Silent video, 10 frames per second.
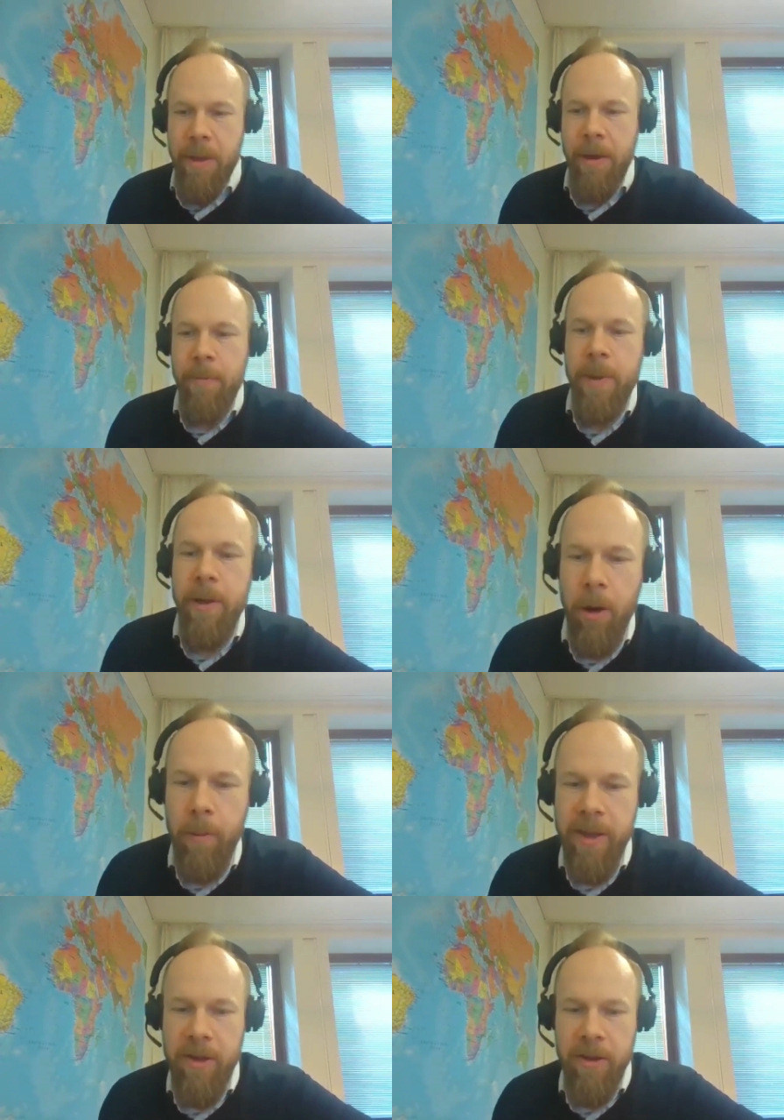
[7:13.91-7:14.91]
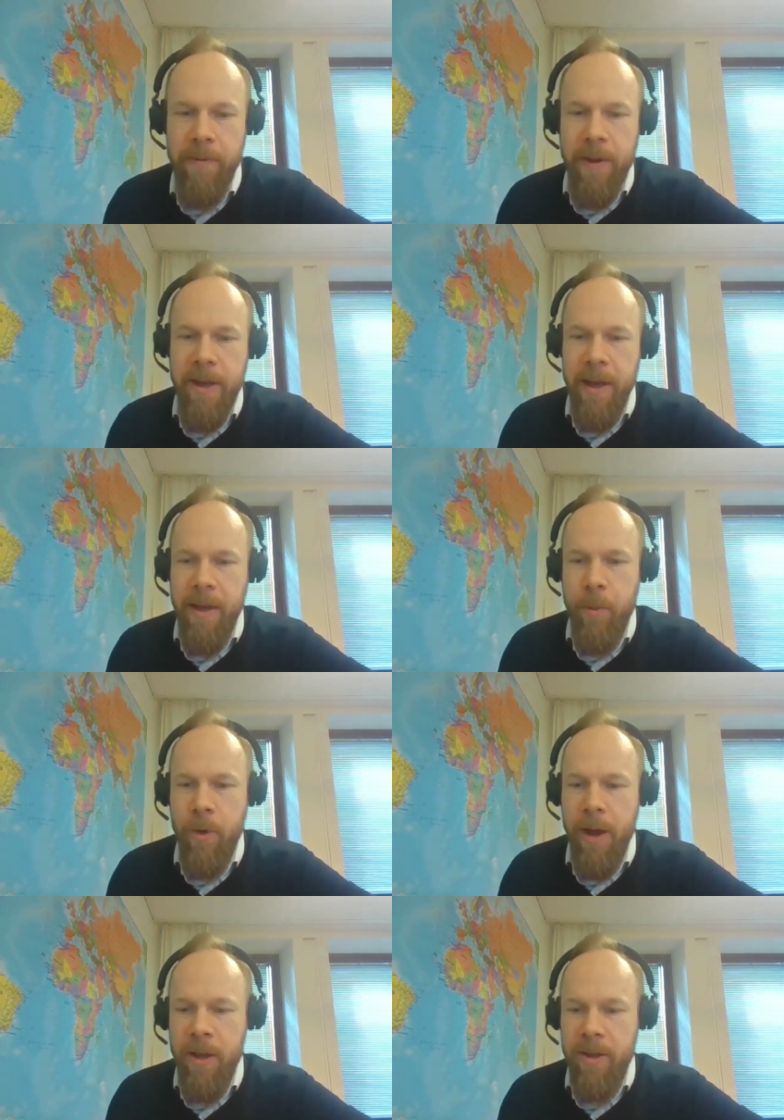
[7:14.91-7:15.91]
I think we always saw fintech
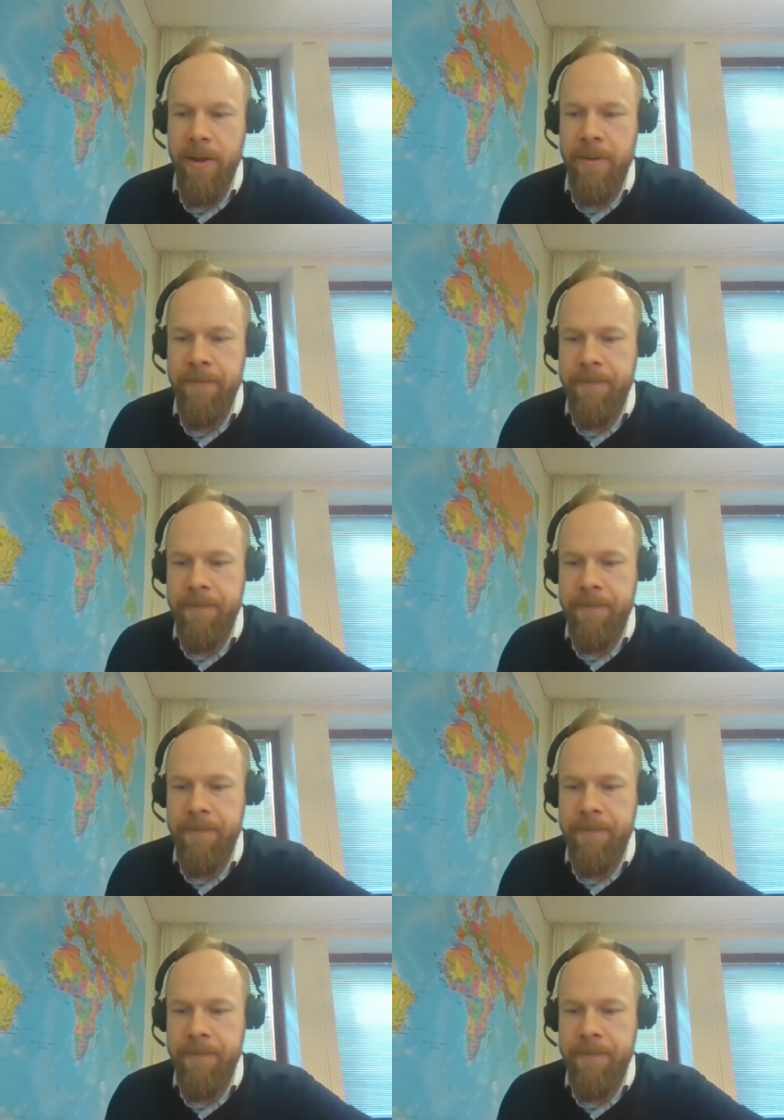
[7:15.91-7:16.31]
more as a